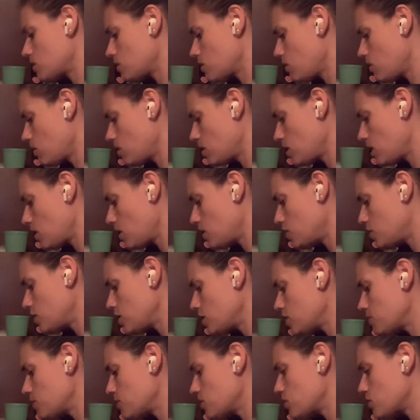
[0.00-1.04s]
going down.
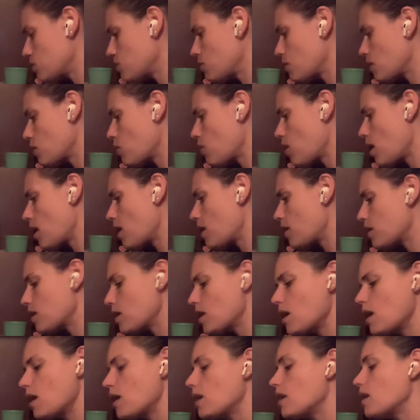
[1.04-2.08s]
Adjustments are required.
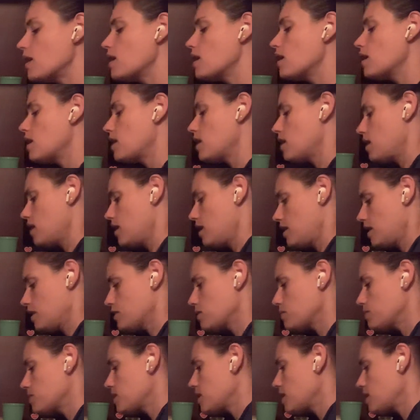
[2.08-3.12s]
As
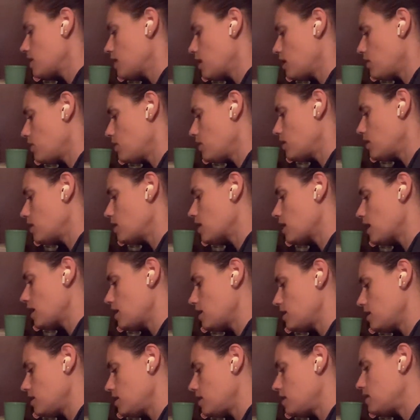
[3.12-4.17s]
I'm saying,
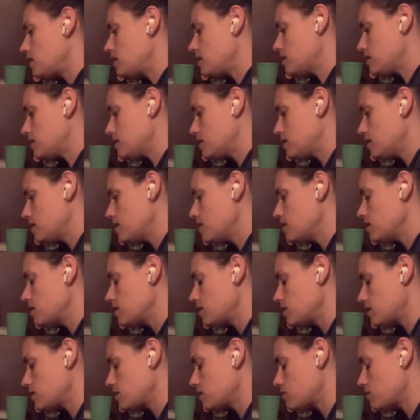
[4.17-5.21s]
okay, in this scene,
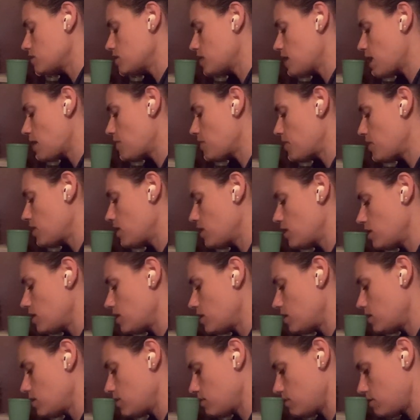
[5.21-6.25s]
this is what's happening.
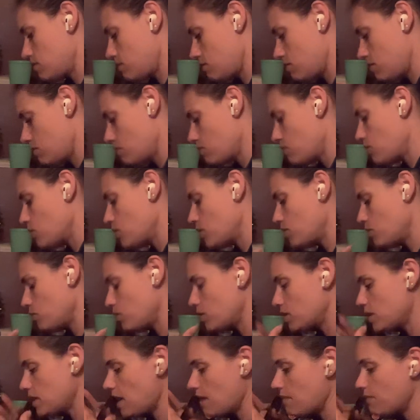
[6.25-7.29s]

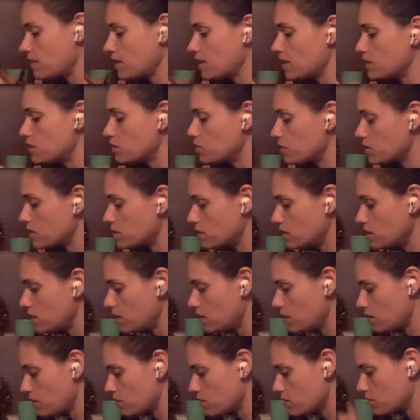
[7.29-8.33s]
We're diving into a scene
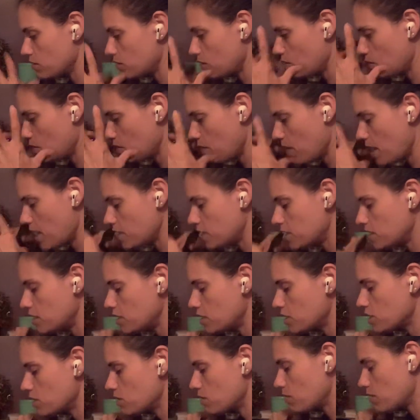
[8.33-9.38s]
here, so
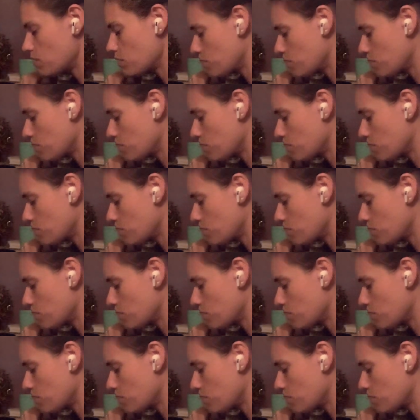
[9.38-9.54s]
imagination with